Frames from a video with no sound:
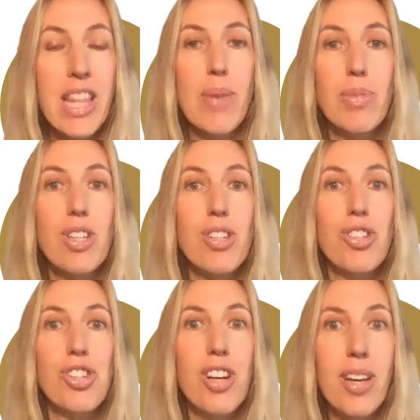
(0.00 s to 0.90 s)
There was a
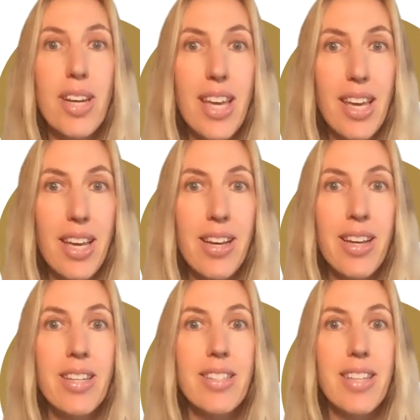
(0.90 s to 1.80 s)
journey
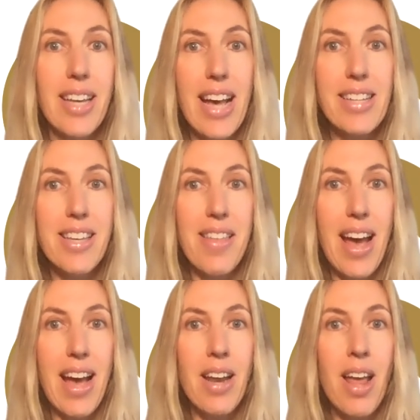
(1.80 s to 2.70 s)
to get to
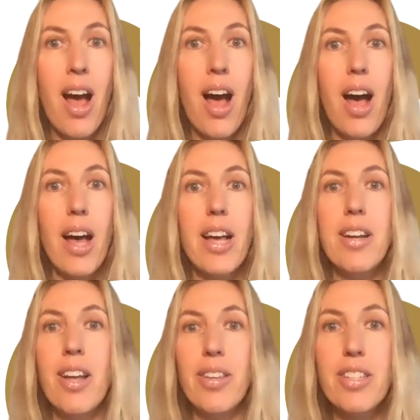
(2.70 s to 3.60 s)
that.
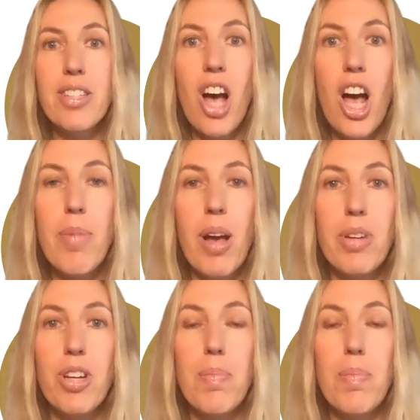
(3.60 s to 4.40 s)
Another time I'm going to